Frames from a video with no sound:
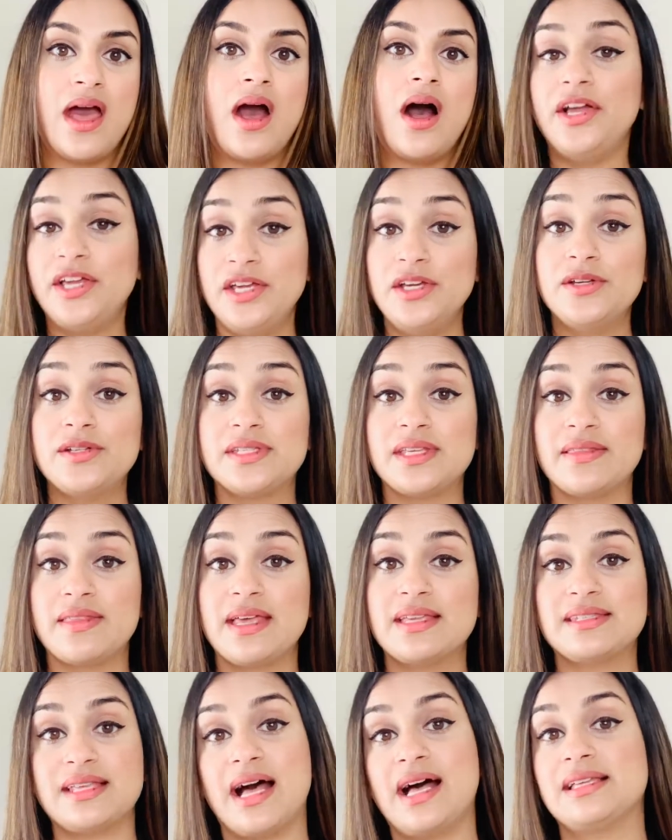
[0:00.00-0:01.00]
Are you using
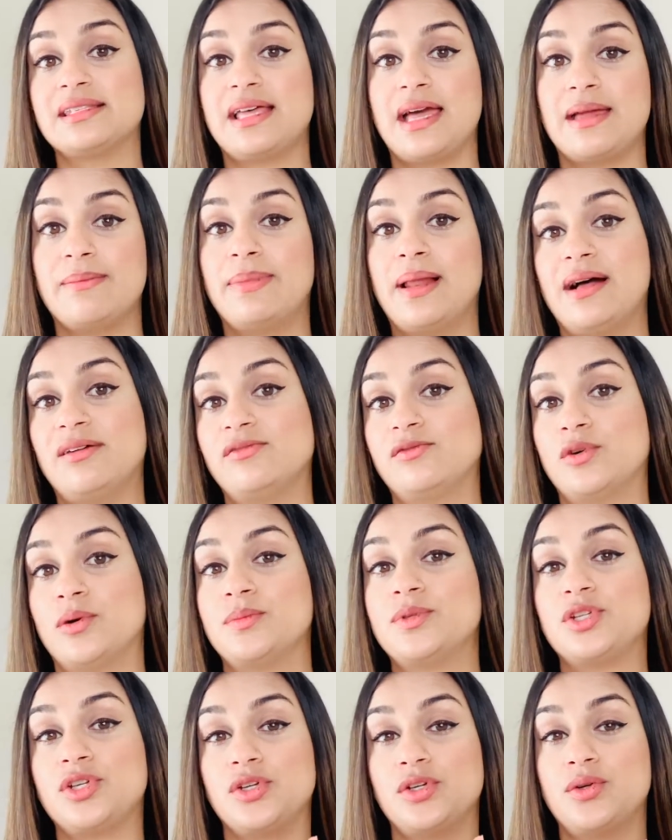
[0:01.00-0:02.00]
this as a
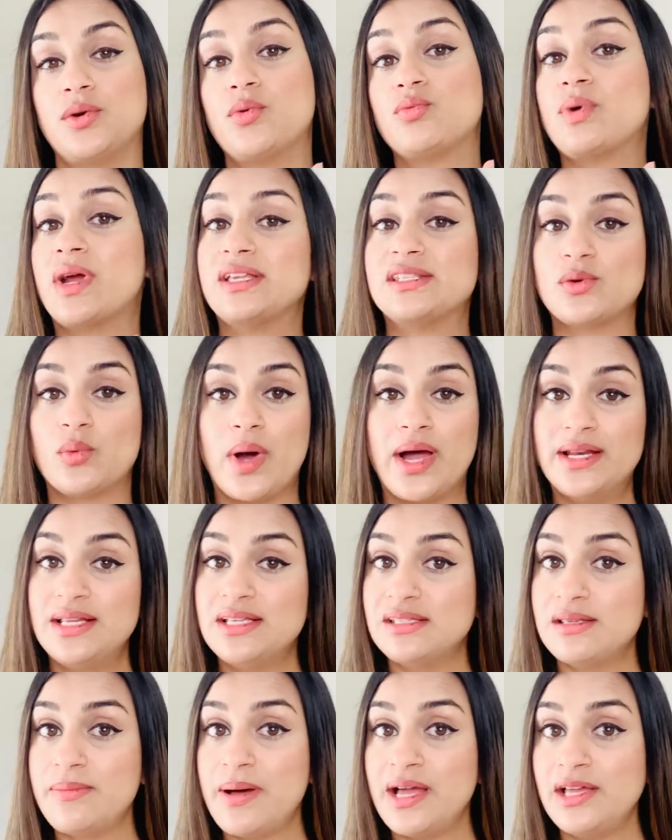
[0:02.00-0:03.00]
platform to raise
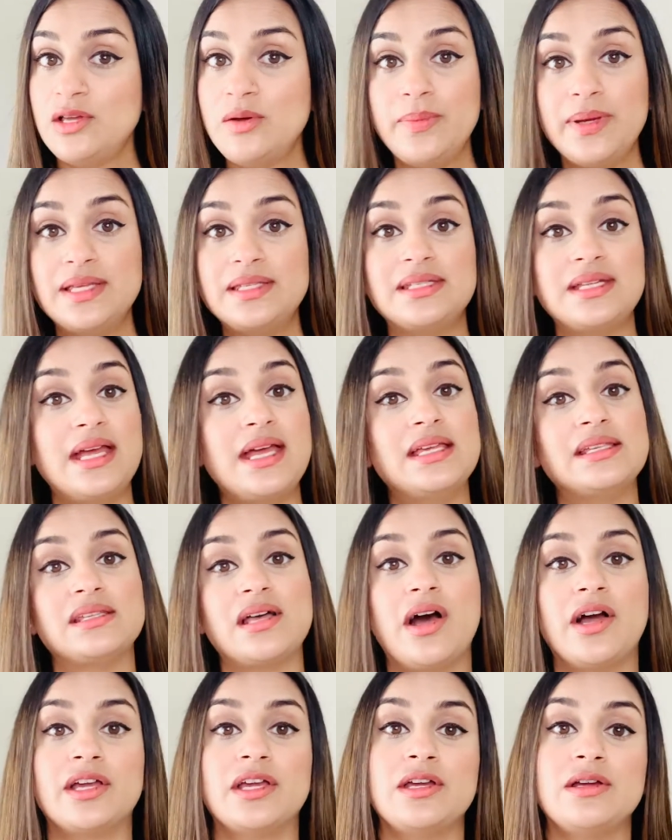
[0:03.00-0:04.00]
awareness about your business?
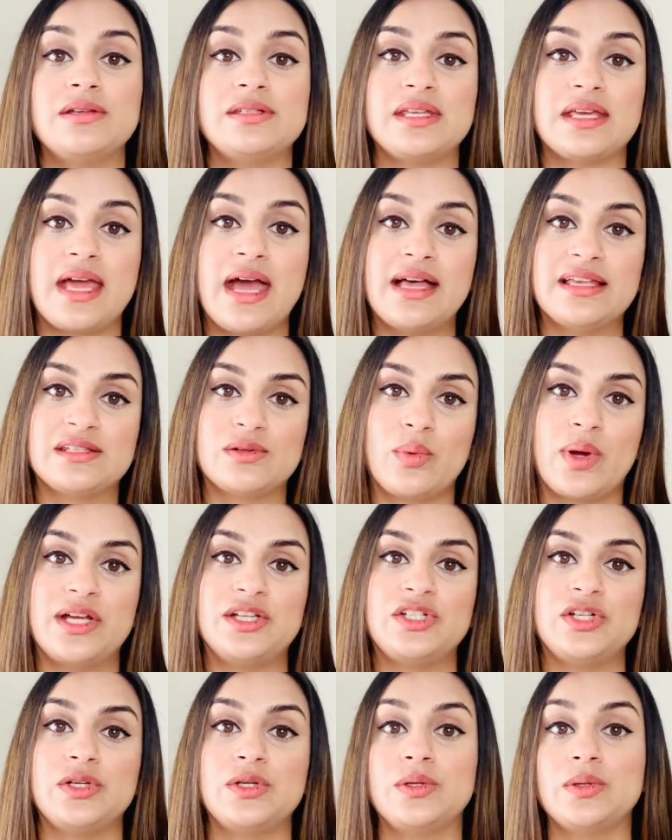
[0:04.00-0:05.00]
Are you using it as a way
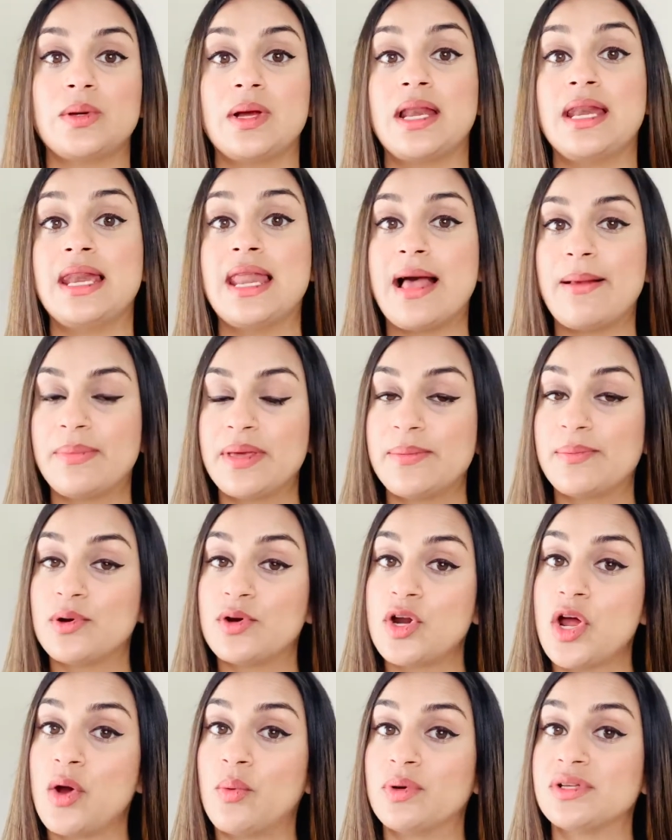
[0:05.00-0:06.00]
to let people
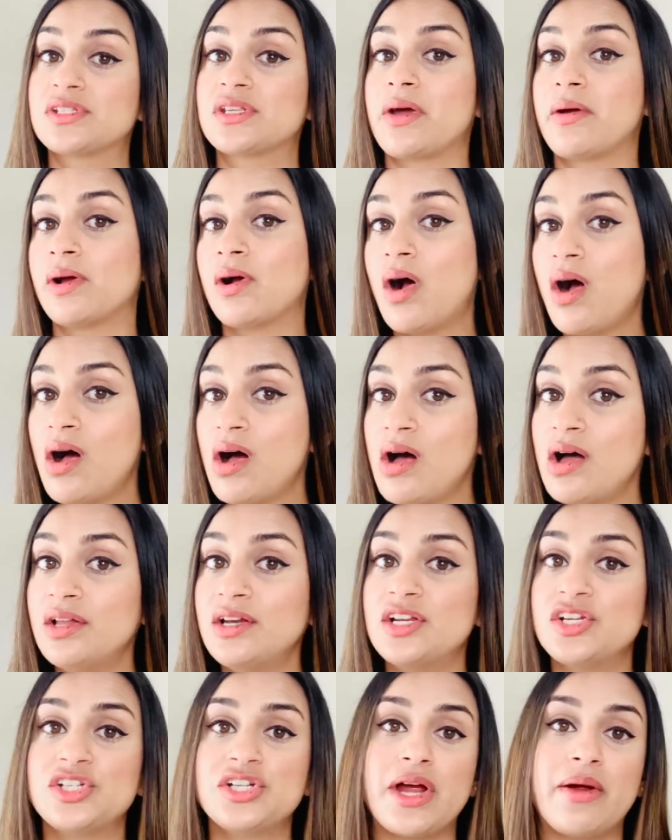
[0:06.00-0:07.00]
know what's going
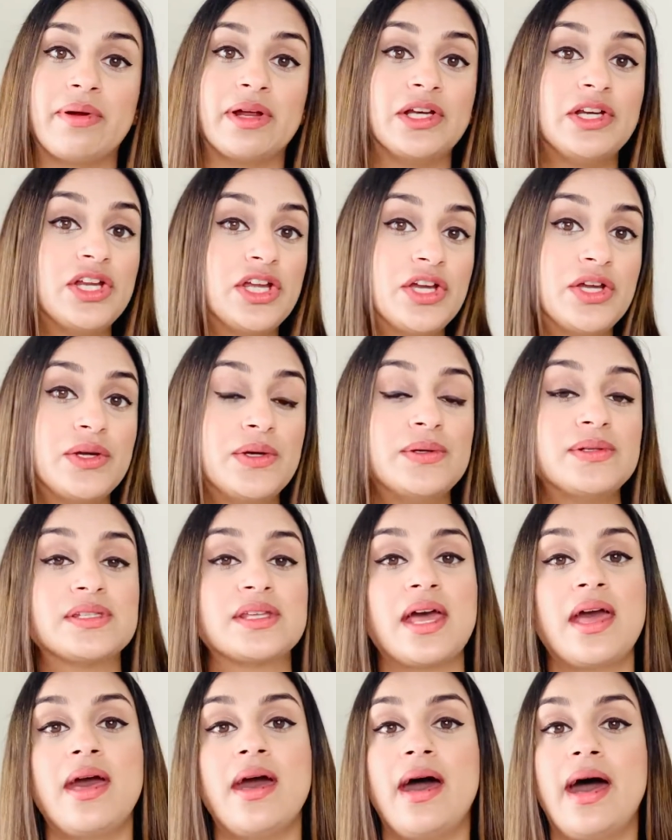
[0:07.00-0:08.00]
on, sharing news?
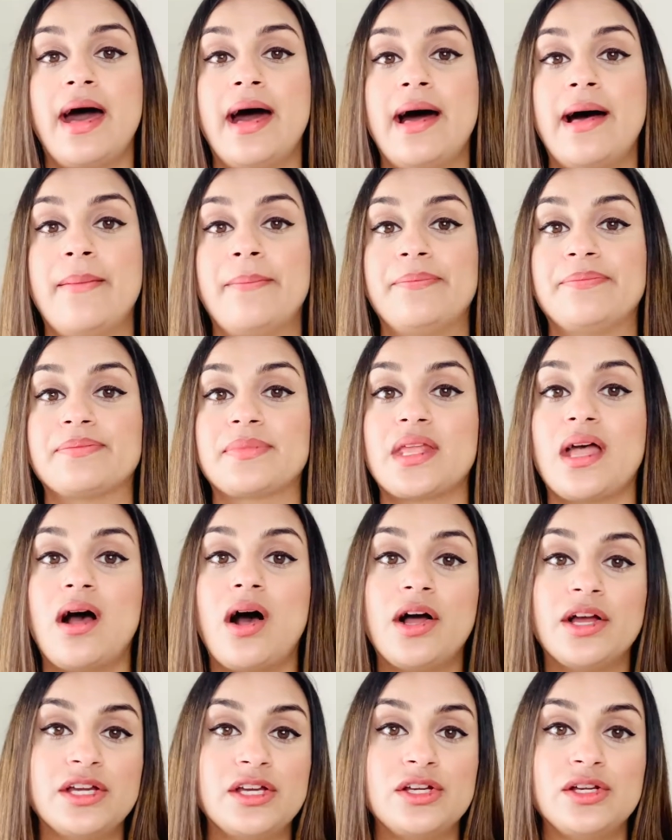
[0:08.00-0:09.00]

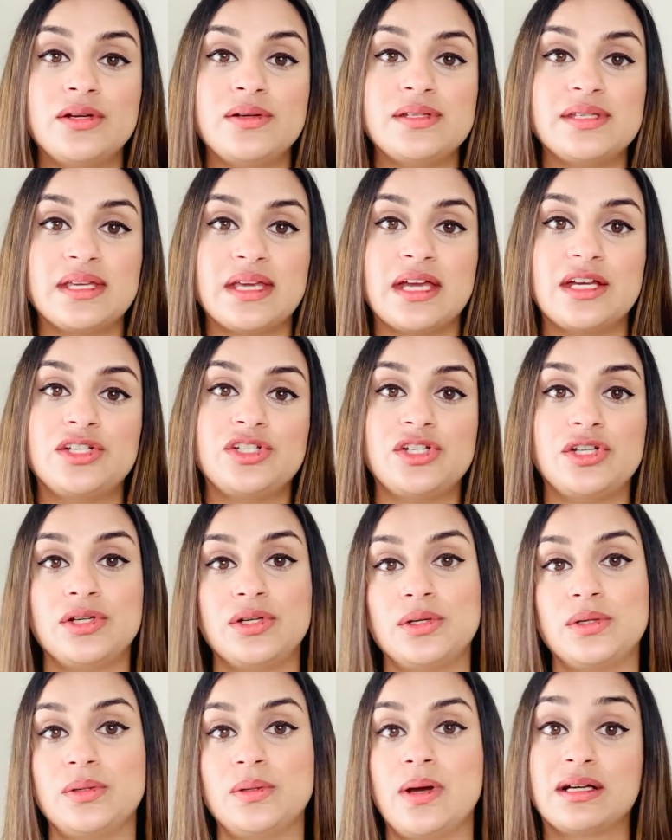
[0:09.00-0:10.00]
Are you using it
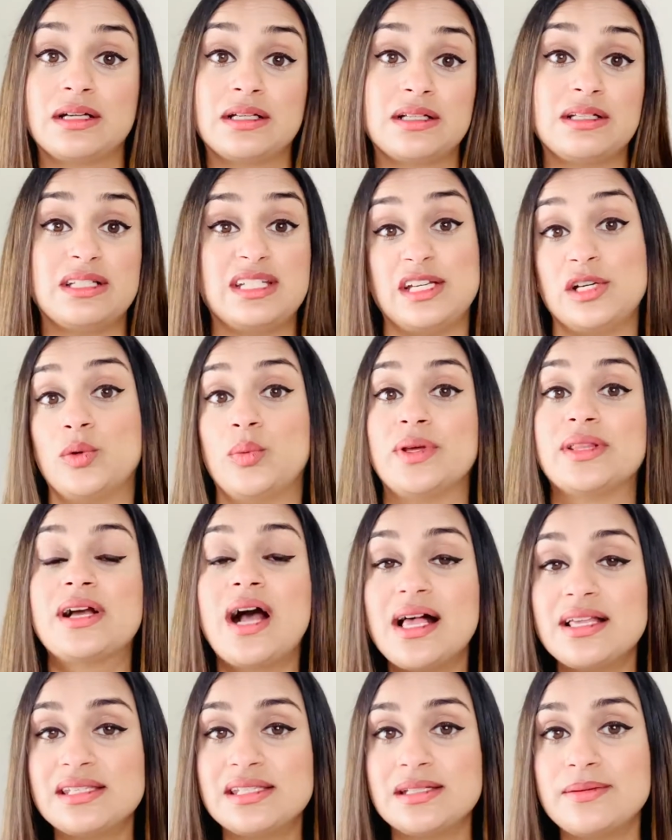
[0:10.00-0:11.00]
to deal with
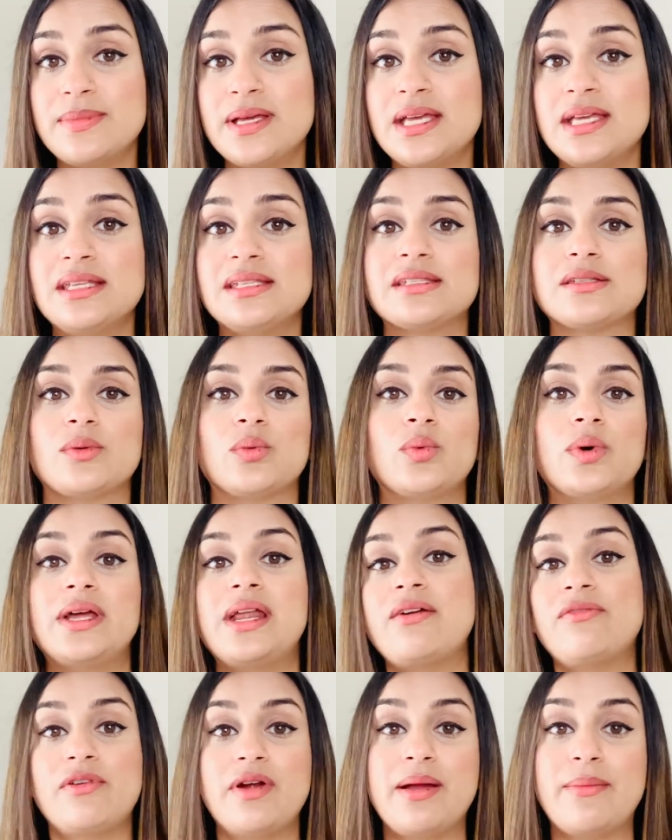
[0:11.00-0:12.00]
customers?
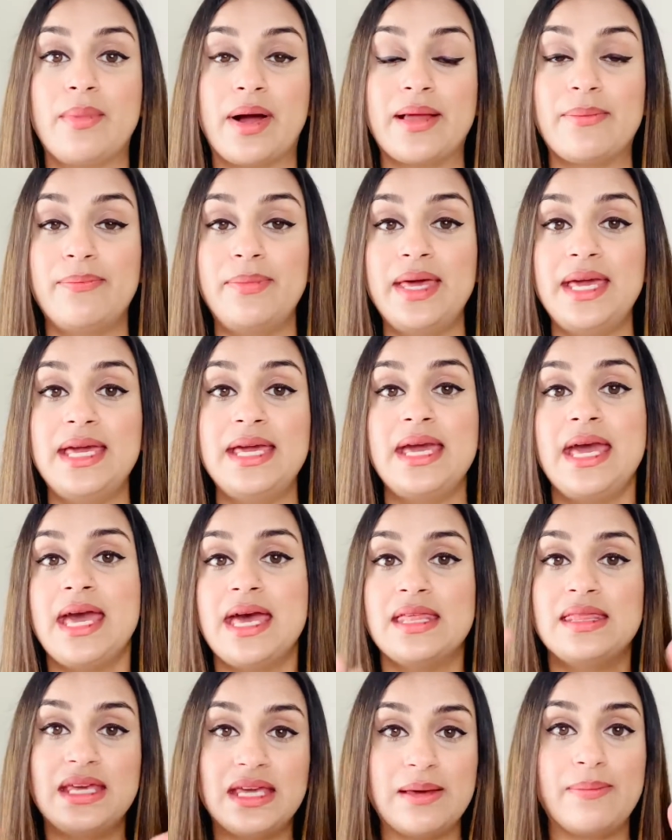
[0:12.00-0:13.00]
Whatever it might be,
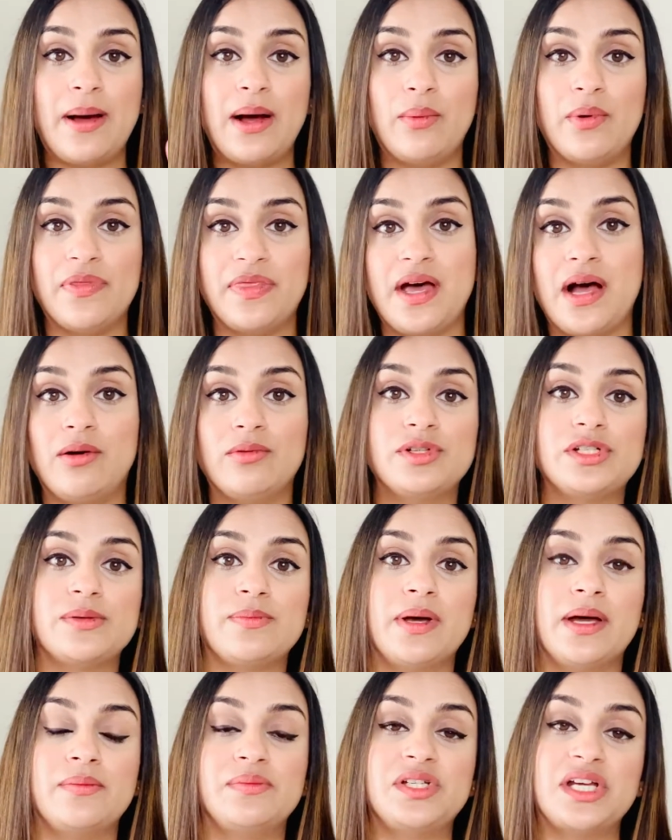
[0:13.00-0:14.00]
think about what that
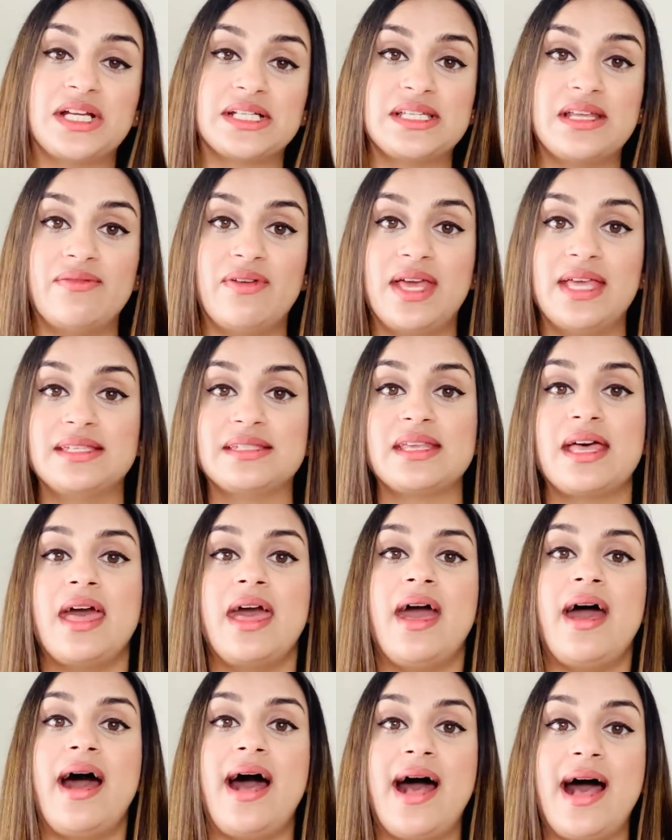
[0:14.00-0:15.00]
ultimate objective is,
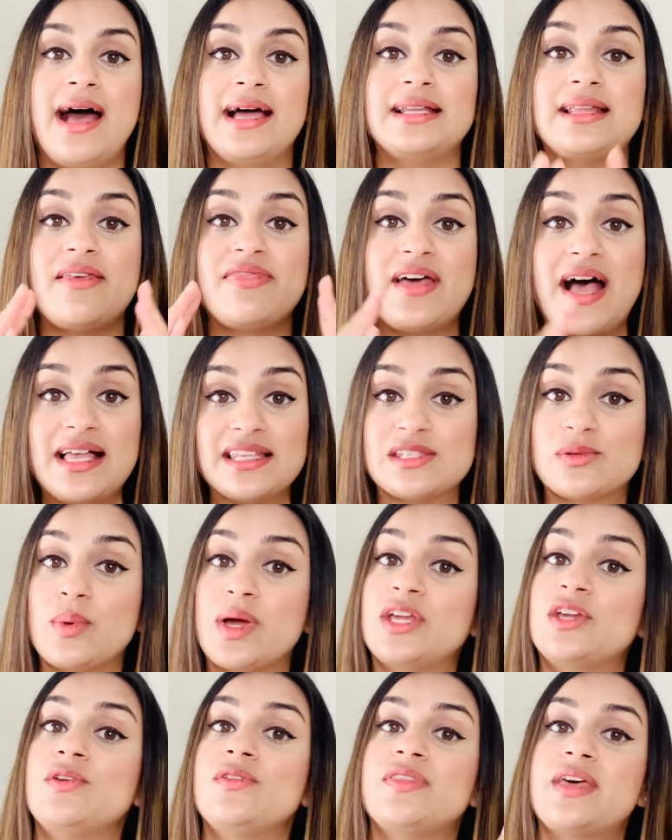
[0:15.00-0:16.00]
and that's
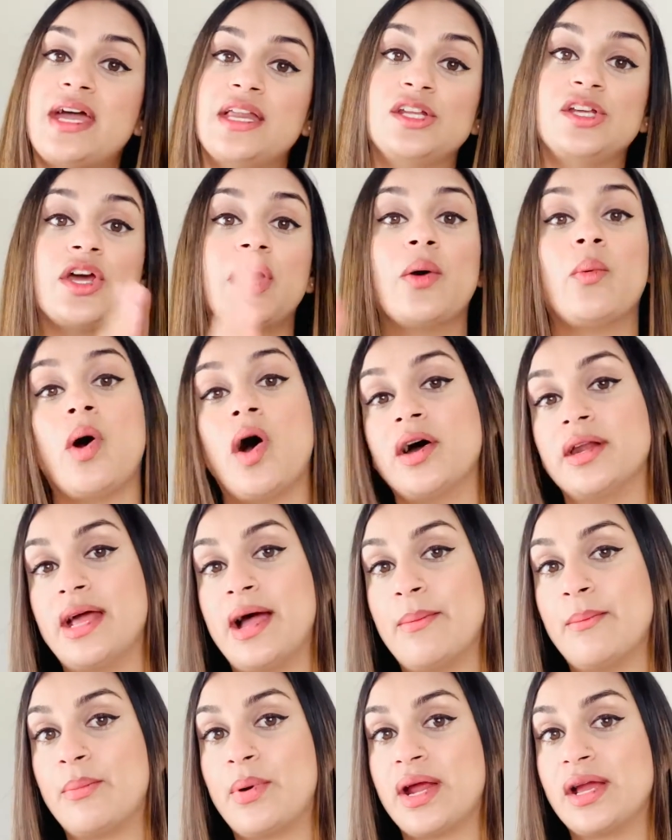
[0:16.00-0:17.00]
where you then go on
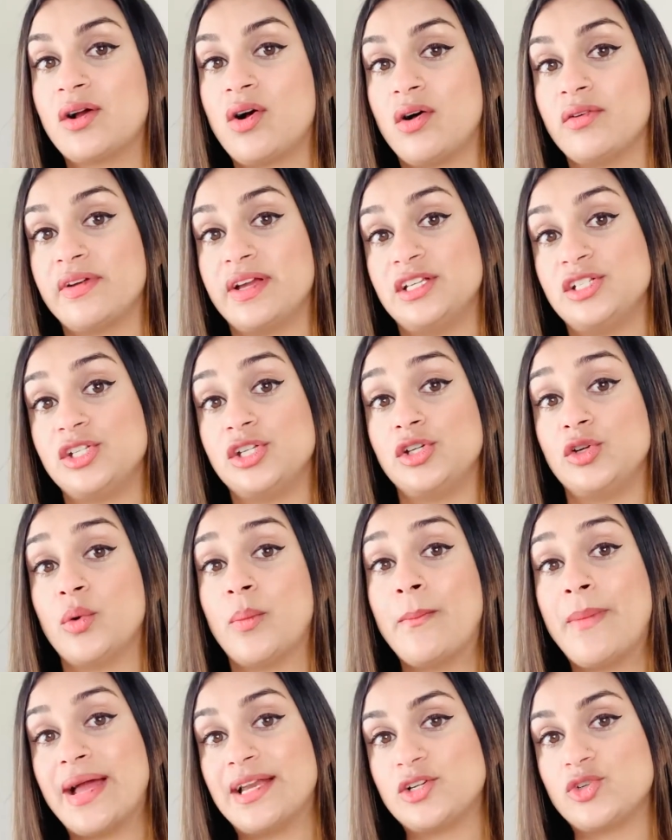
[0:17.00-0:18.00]
and break off into your
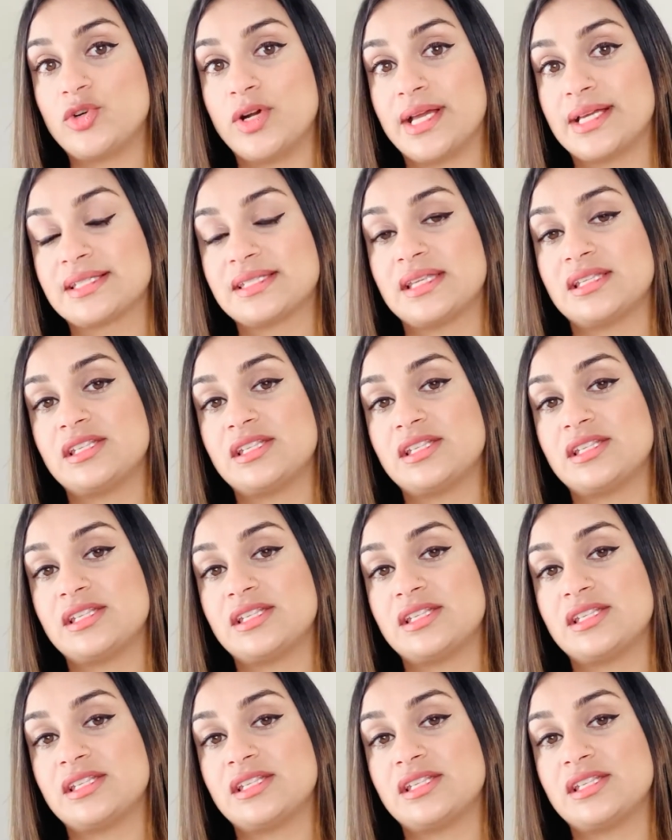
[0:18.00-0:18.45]
metrics.